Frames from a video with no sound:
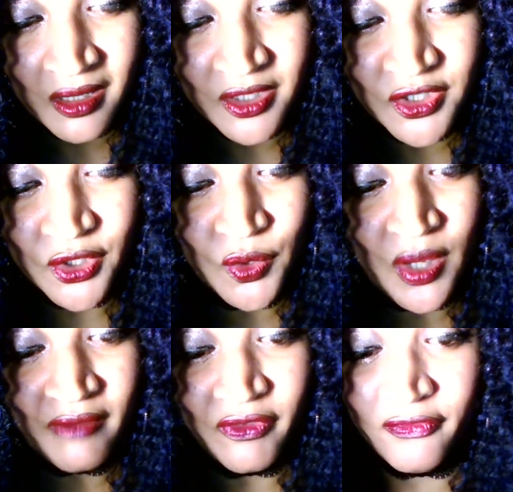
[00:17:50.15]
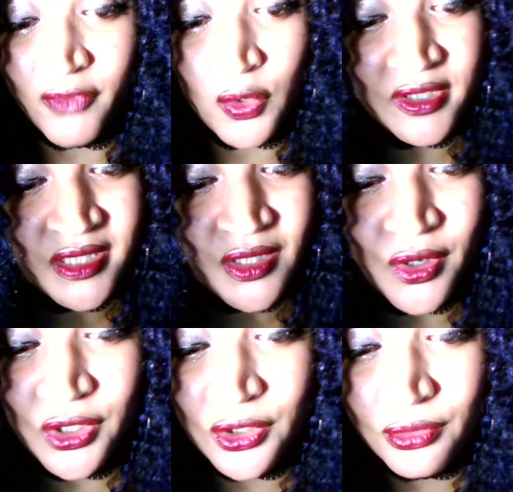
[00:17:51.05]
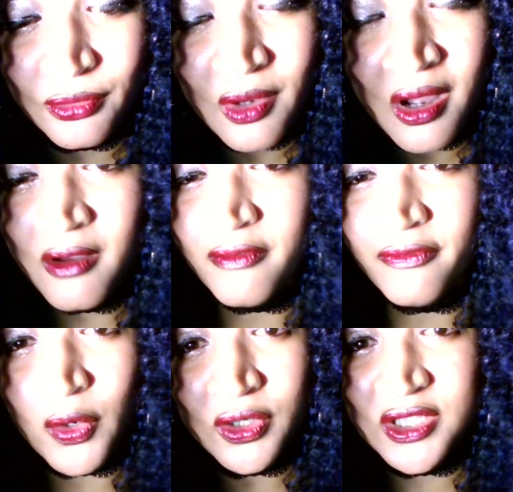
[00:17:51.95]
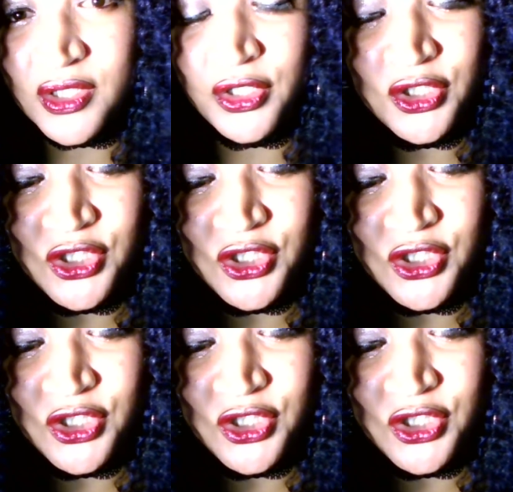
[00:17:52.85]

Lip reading: So you have to focus on you, focus on your